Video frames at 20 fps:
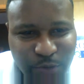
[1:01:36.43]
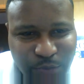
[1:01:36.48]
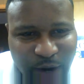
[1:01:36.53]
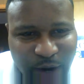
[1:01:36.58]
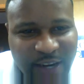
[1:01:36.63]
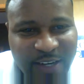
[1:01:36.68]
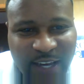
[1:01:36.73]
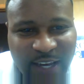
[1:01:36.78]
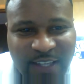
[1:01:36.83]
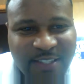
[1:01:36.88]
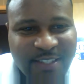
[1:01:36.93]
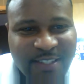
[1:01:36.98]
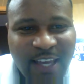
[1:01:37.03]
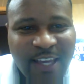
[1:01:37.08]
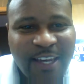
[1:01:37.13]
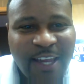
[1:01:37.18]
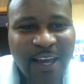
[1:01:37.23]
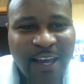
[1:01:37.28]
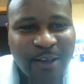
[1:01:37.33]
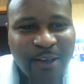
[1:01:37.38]
Ryan, they
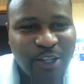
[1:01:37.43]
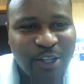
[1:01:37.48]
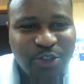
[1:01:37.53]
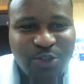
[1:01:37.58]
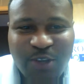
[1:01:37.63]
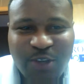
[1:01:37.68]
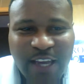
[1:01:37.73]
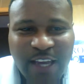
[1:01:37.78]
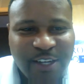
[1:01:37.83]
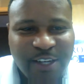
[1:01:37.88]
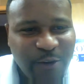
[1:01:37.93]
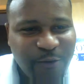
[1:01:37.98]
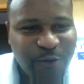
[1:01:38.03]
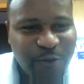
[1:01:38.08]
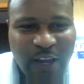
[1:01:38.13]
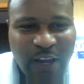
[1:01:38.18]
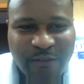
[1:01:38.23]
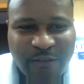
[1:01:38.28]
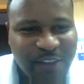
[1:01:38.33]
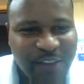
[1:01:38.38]
say that because you got
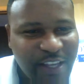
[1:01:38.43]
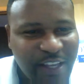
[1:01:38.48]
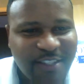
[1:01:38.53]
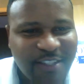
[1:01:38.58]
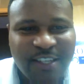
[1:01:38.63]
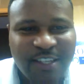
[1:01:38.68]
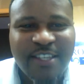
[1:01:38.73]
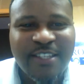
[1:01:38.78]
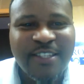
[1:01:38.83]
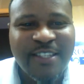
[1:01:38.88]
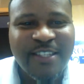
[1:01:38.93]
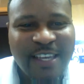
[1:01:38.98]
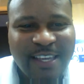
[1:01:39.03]
different ethnicities,